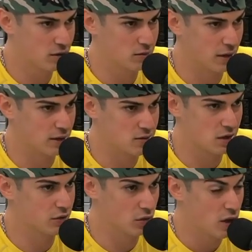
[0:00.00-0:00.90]
right? It's not
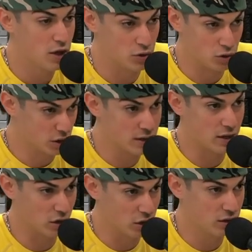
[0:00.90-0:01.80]
like they're you could
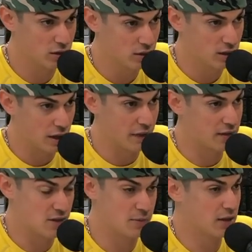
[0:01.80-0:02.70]
get hurt, yeah. and
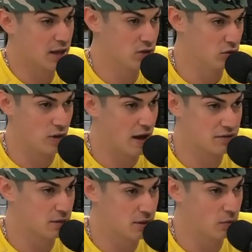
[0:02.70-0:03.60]
that's something that you
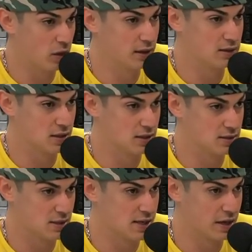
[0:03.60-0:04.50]
have to be willing to
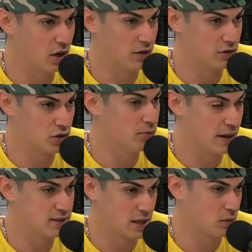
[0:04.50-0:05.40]
to take on. You
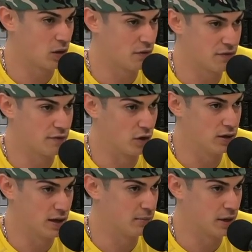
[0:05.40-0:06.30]
might yeah. take one off the foot,
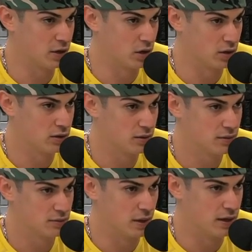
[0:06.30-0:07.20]
and it might hurt,
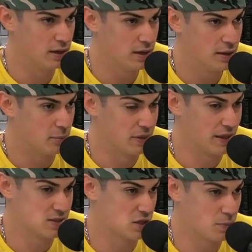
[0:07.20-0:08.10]
yeah, right? But
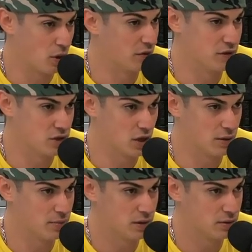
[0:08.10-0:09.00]
that's just part of the
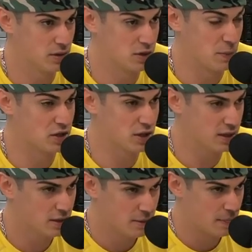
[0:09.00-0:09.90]
job, especially yeah.
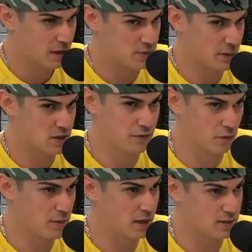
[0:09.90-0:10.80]
especially for
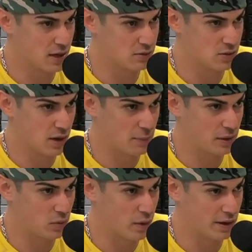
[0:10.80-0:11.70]
me because I was I
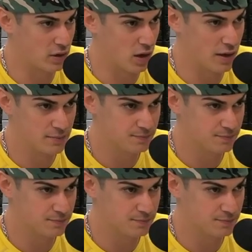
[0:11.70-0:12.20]
played wing a lot,